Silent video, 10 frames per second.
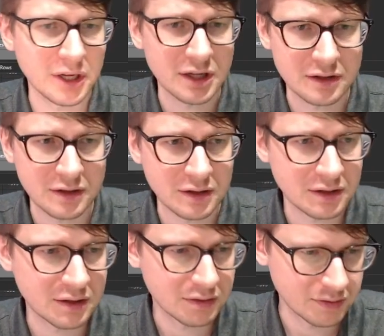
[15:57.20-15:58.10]
I think,
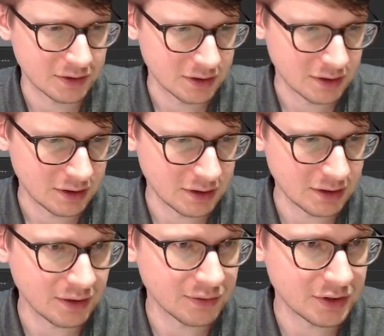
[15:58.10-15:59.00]
in
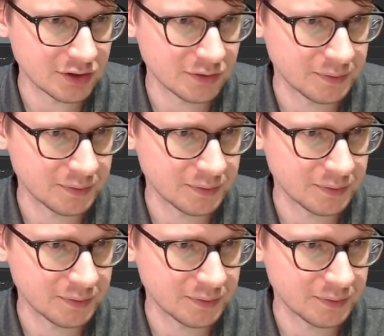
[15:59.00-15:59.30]
that region.